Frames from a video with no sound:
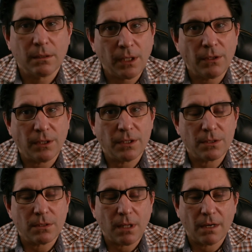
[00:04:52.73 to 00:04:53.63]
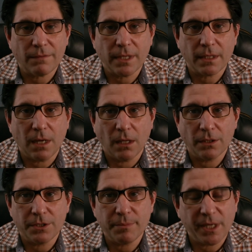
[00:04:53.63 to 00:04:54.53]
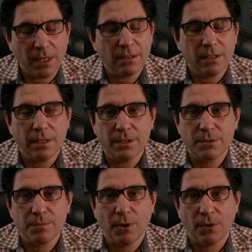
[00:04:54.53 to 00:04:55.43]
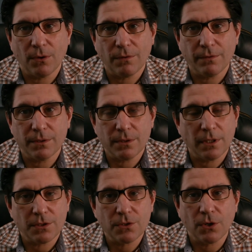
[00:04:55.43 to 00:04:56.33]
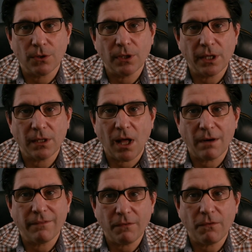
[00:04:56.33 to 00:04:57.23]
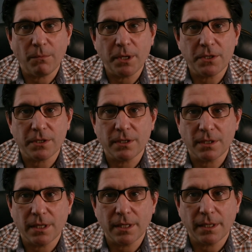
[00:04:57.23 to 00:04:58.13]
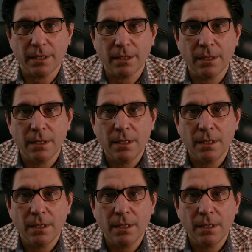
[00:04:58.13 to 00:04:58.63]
Clearly, there's a lot of technology behind today's smart office, and it's certainly a lot of information to take in.